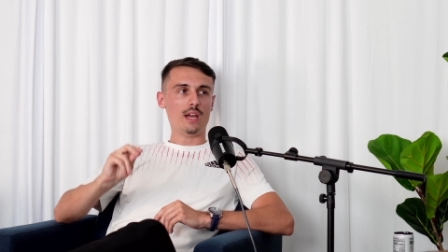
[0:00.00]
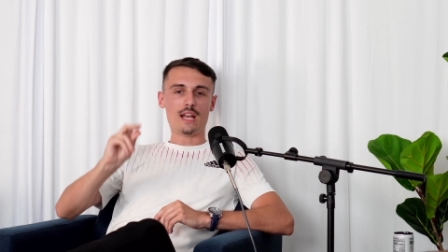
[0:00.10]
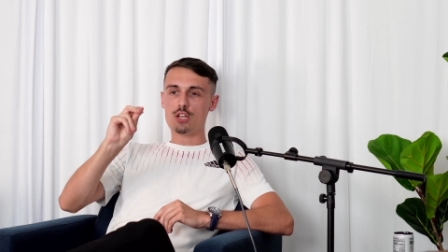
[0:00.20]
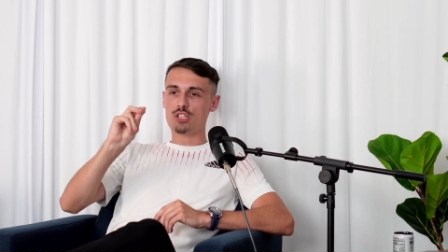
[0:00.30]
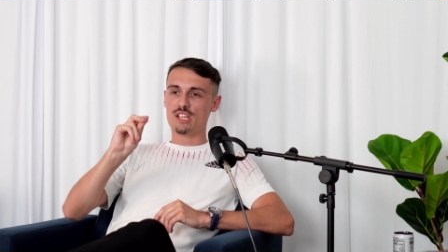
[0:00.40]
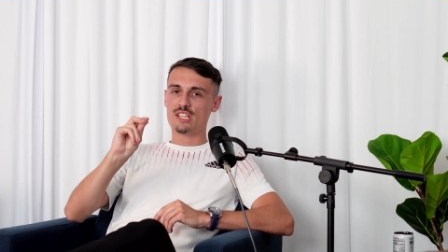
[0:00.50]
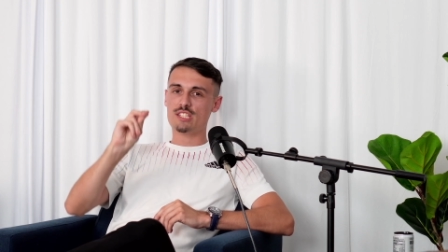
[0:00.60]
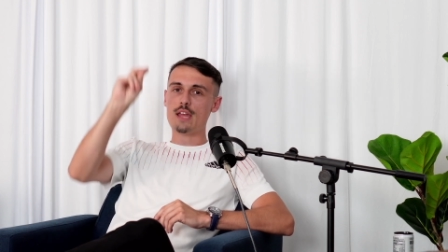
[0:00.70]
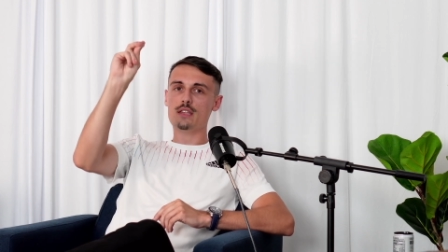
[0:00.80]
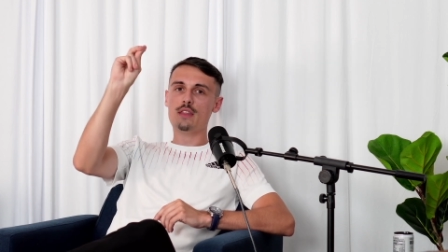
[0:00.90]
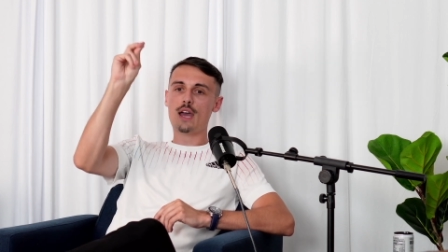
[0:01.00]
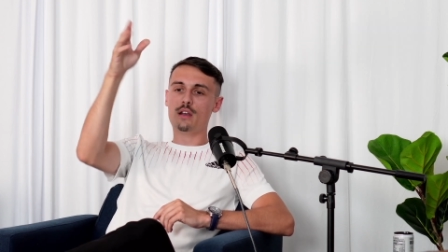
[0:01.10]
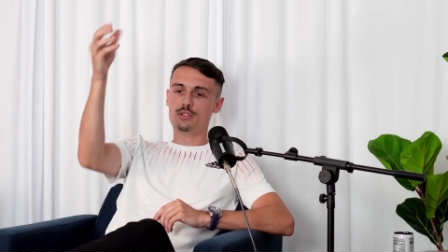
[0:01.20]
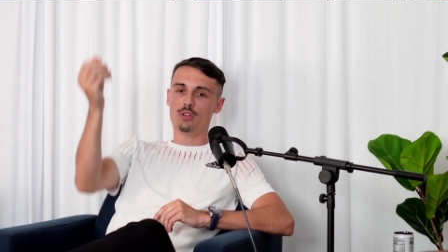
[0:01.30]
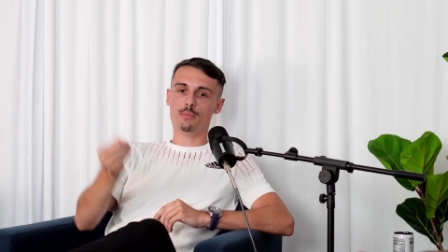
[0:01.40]
and I just extended that
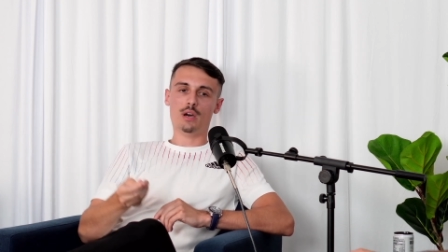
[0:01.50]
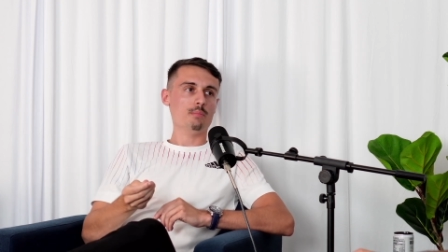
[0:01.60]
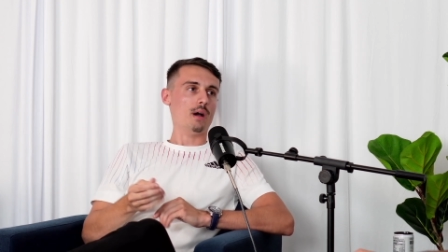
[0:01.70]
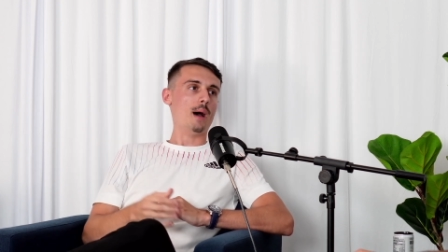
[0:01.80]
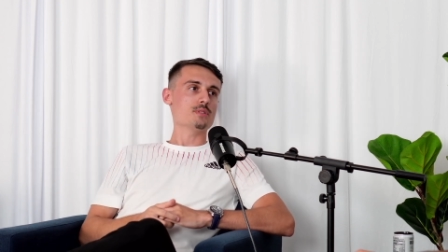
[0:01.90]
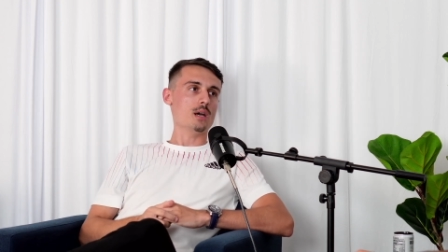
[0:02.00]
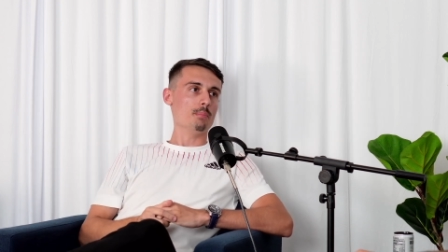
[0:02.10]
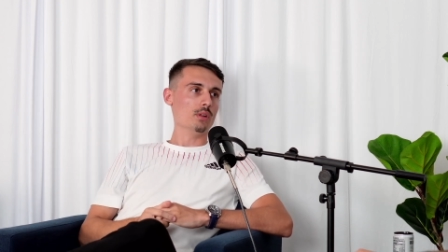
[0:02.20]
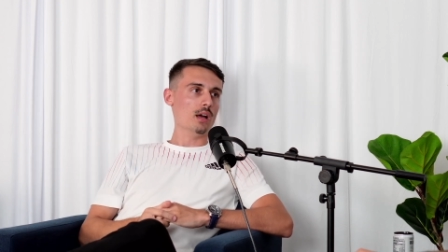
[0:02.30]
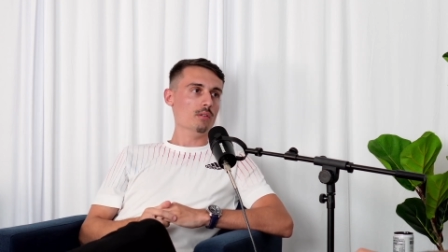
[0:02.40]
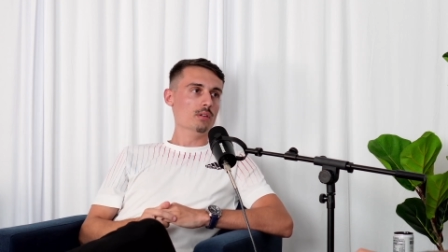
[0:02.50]
until the button pops up below?